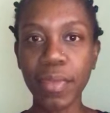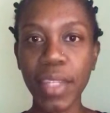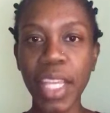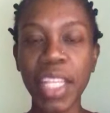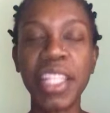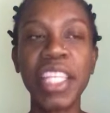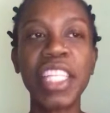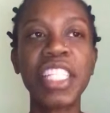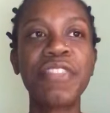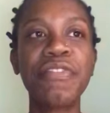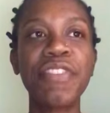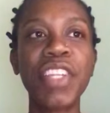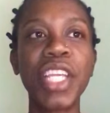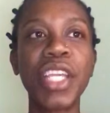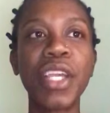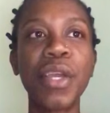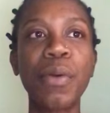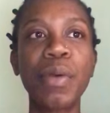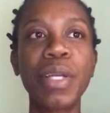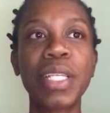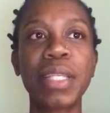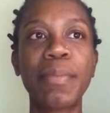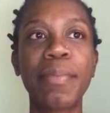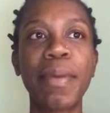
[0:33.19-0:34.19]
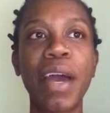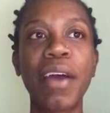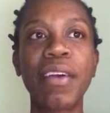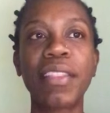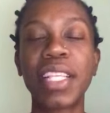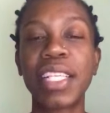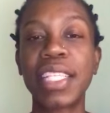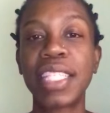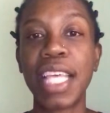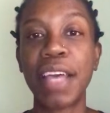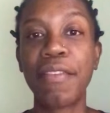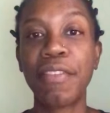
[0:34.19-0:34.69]
this video is about
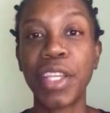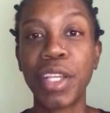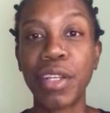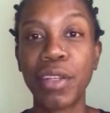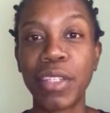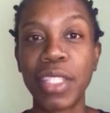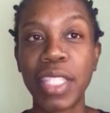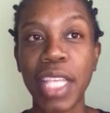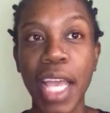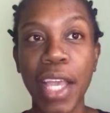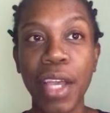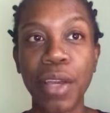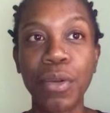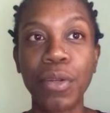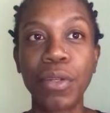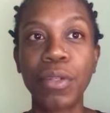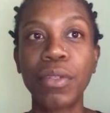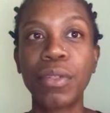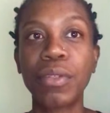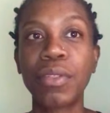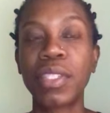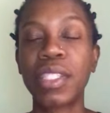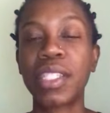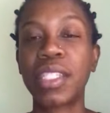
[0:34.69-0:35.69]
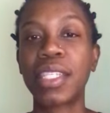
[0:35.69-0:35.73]
the 7-year cycles,